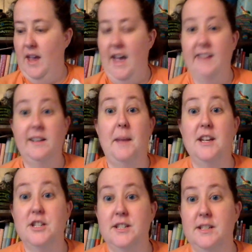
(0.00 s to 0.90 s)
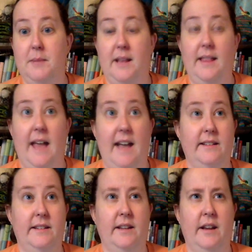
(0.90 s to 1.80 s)
as I mentioned in my
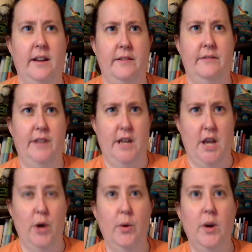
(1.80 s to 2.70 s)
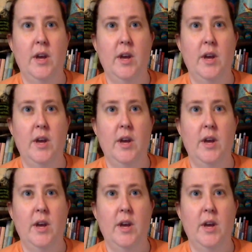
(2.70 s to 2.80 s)
last video,